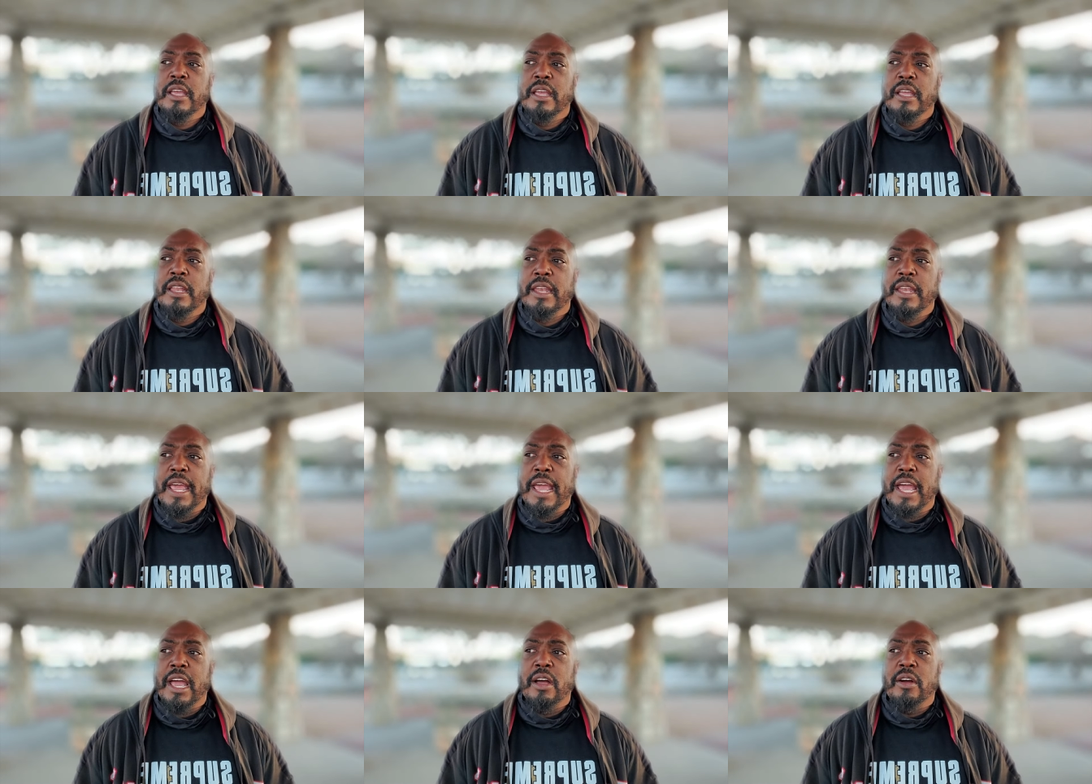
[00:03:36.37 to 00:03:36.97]

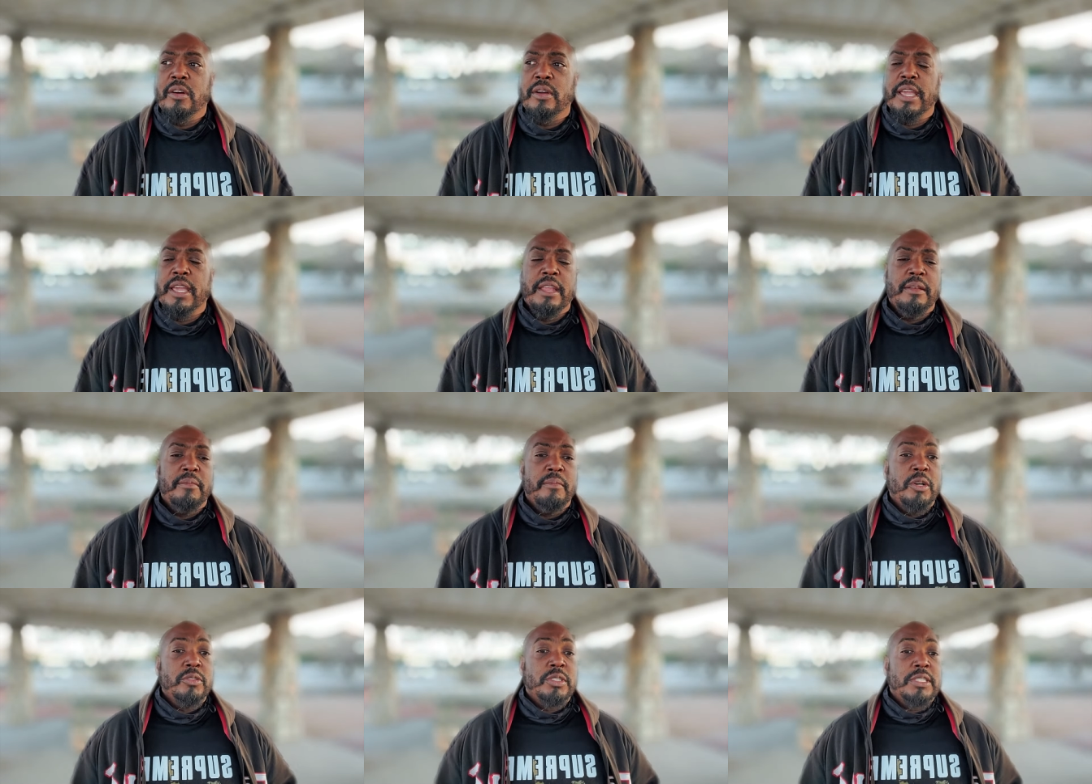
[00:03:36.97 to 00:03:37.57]
Now, in
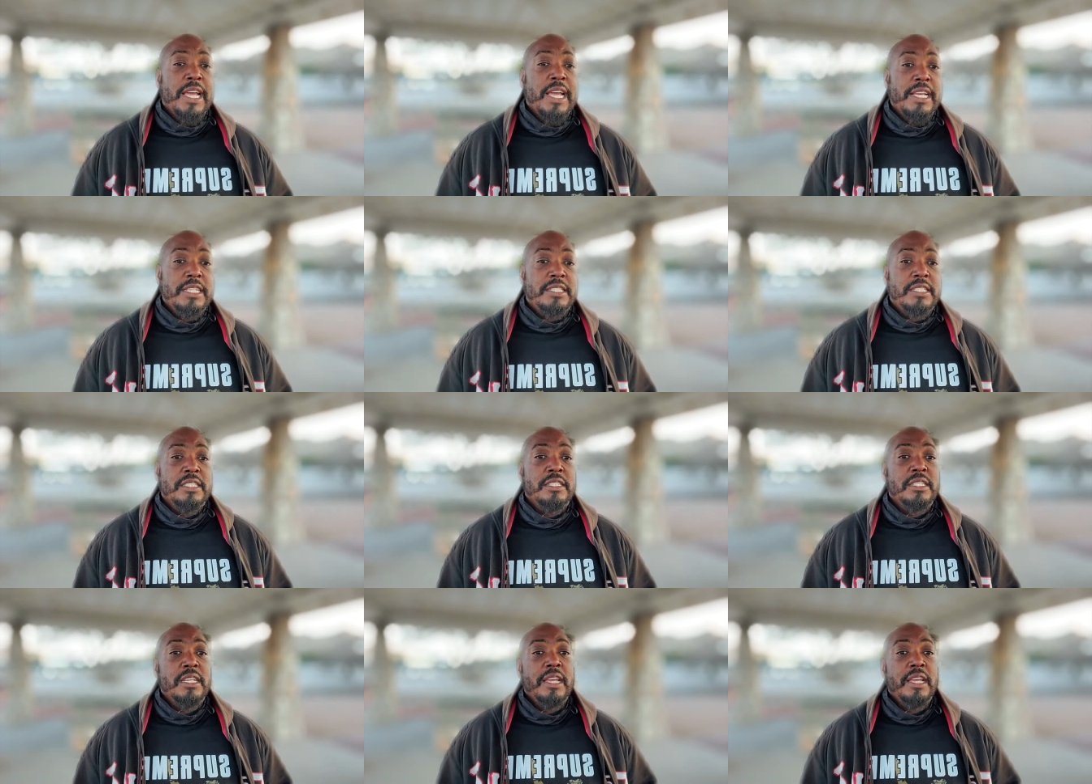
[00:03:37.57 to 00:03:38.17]
most
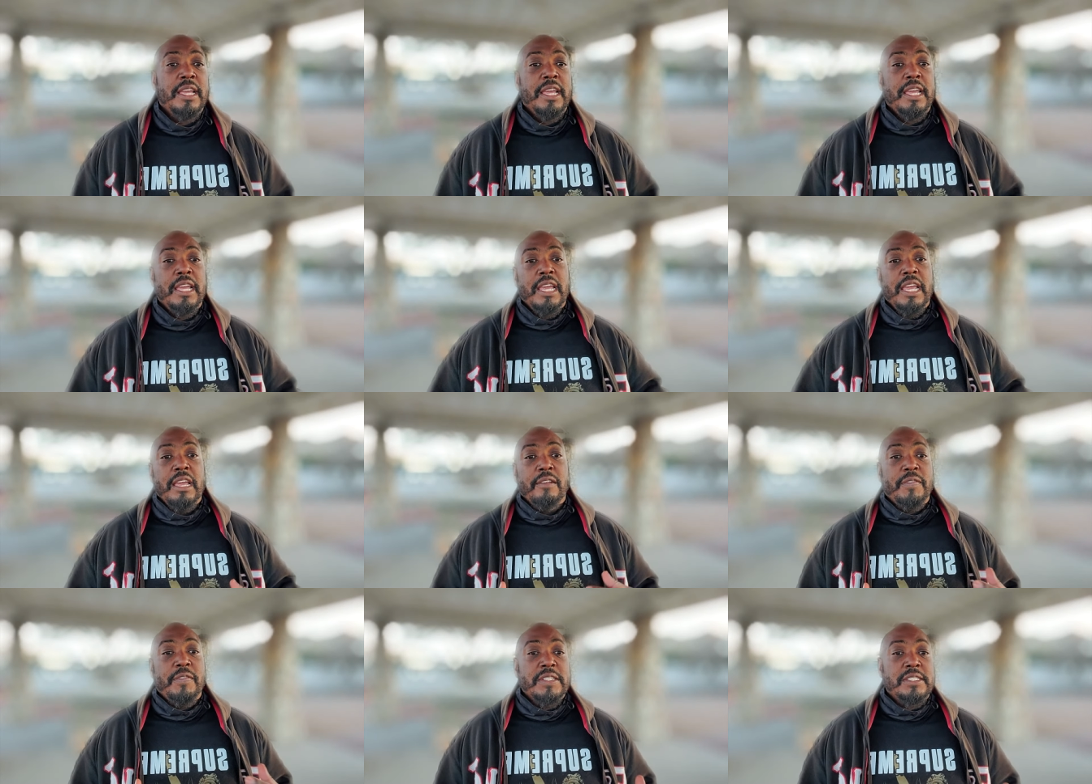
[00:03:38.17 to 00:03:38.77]
cases,
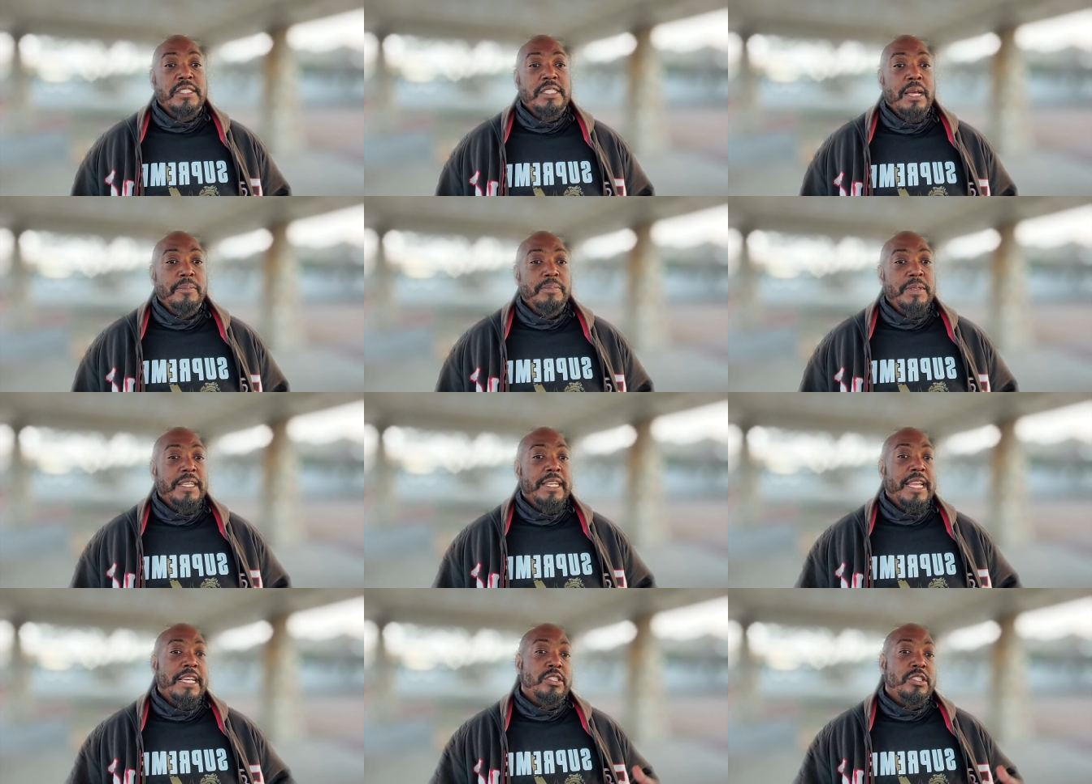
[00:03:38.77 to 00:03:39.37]
if it's
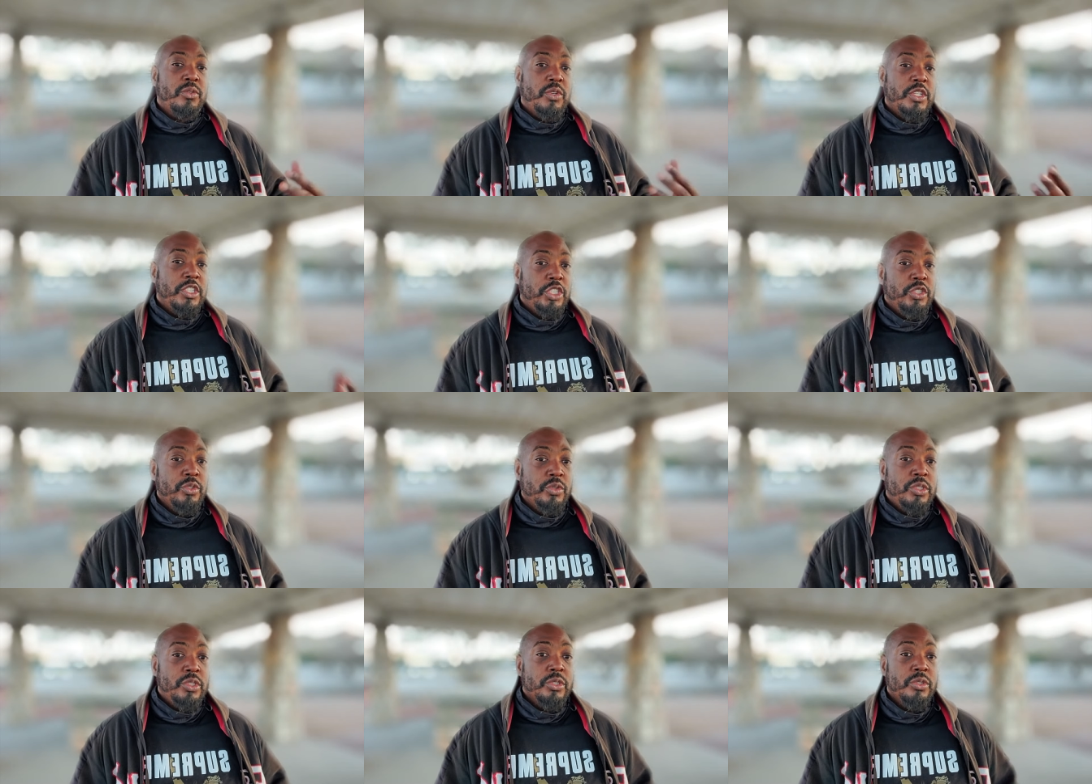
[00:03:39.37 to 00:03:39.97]
something that's on
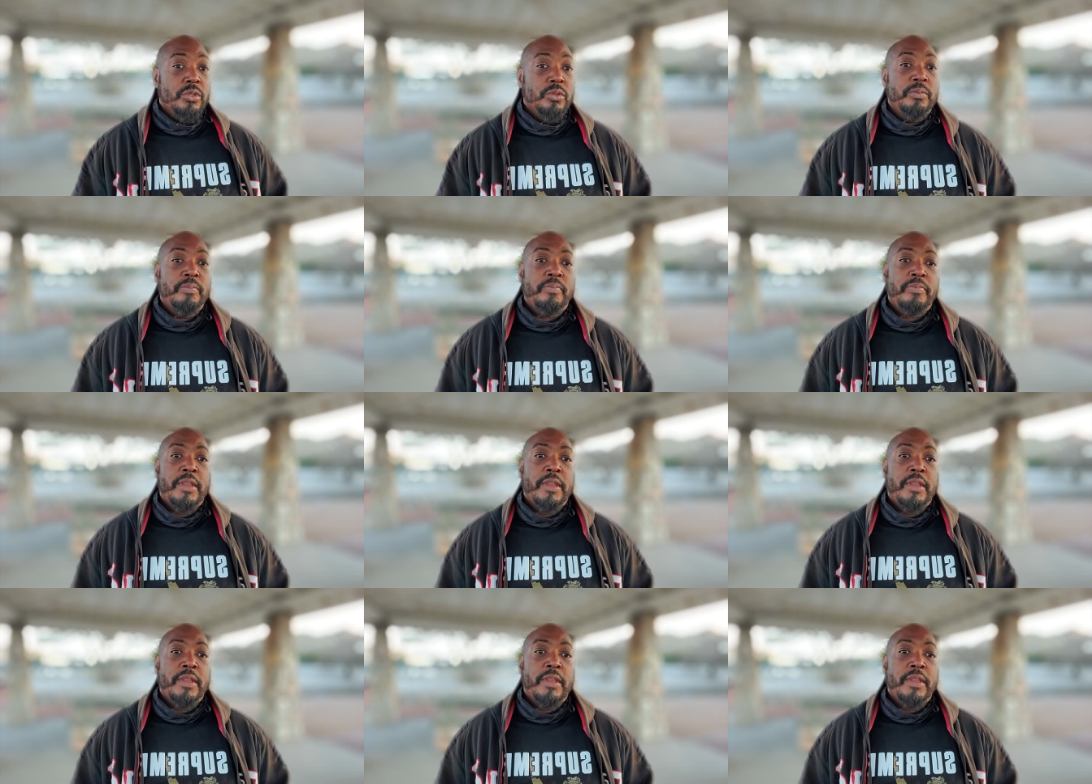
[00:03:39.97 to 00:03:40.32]
YouTube,